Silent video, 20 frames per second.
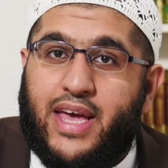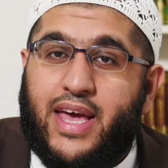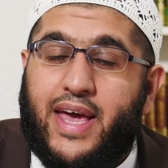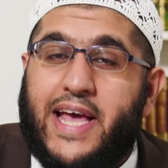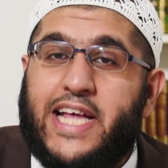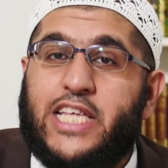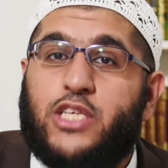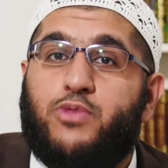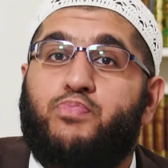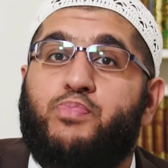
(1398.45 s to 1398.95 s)

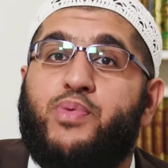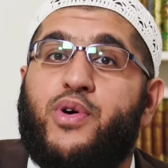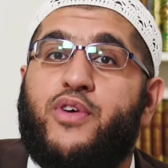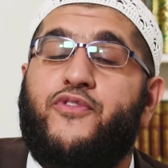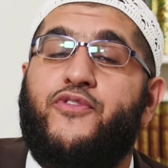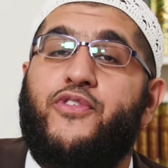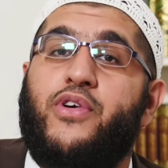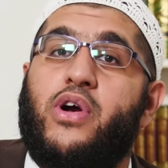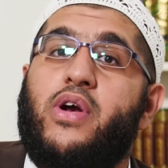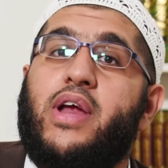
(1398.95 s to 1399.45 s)
is
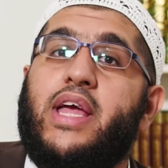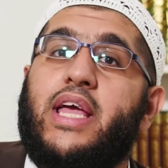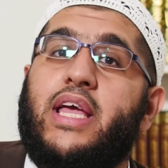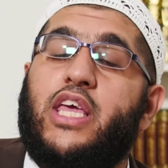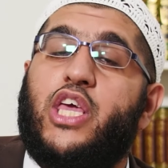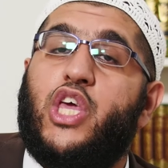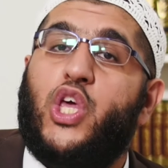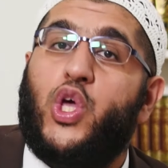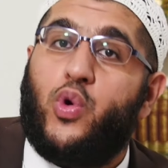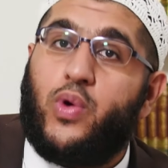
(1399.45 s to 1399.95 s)

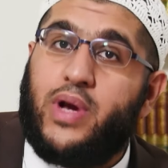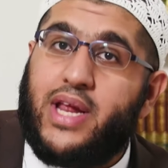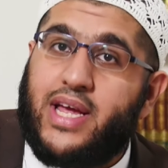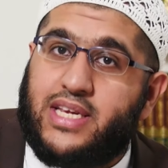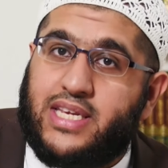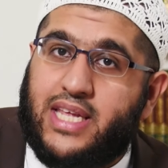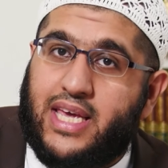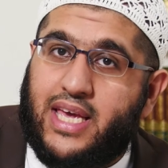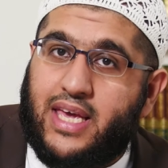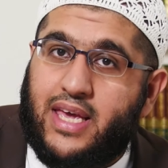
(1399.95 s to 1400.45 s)
preferring
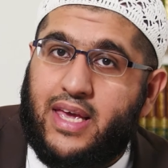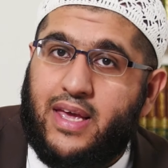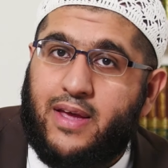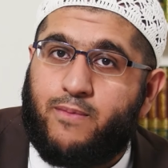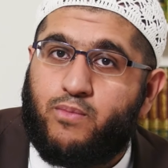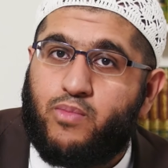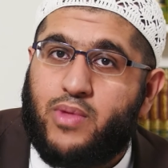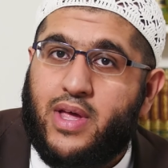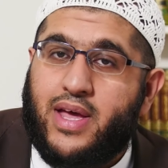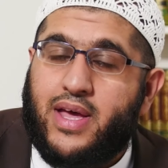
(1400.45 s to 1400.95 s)

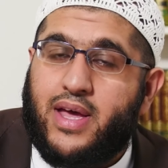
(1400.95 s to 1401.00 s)
unity